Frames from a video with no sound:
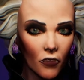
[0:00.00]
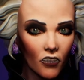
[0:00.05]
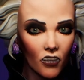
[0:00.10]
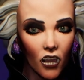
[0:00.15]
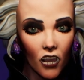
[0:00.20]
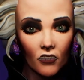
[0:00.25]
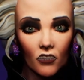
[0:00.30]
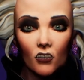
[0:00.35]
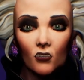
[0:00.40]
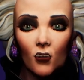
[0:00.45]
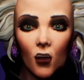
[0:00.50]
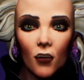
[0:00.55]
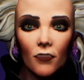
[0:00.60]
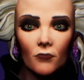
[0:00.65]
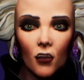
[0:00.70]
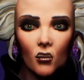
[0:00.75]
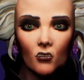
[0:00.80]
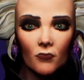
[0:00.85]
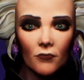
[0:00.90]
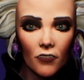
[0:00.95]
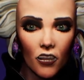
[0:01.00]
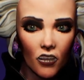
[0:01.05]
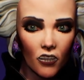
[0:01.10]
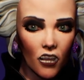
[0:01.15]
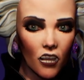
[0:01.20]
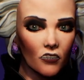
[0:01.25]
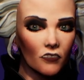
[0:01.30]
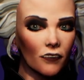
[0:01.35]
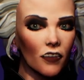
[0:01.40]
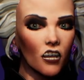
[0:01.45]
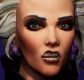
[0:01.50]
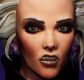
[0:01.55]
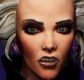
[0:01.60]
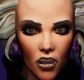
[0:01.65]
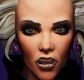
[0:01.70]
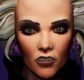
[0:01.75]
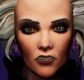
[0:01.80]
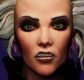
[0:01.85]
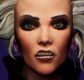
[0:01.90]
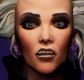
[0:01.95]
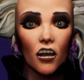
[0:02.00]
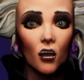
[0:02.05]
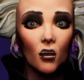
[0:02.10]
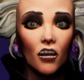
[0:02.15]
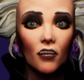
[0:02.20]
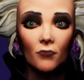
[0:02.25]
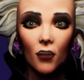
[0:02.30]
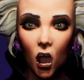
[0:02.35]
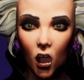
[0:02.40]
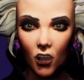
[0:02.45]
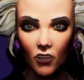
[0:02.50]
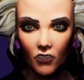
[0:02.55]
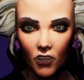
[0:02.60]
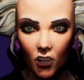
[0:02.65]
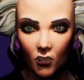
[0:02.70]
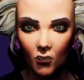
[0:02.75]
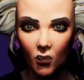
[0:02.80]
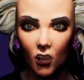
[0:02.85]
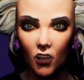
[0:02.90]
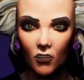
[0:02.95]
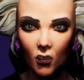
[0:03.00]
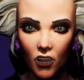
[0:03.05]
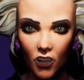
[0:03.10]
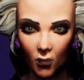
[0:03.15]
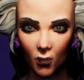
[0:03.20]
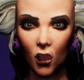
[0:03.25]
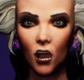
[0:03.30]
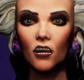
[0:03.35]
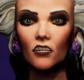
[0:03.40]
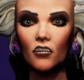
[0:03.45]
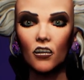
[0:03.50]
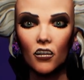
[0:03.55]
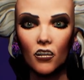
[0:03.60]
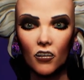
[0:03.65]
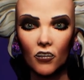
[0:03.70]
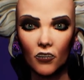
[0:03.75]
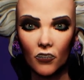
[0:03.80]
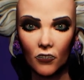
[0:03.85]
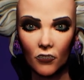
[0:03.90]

Just two more pieces of the ring, and we both get what we want.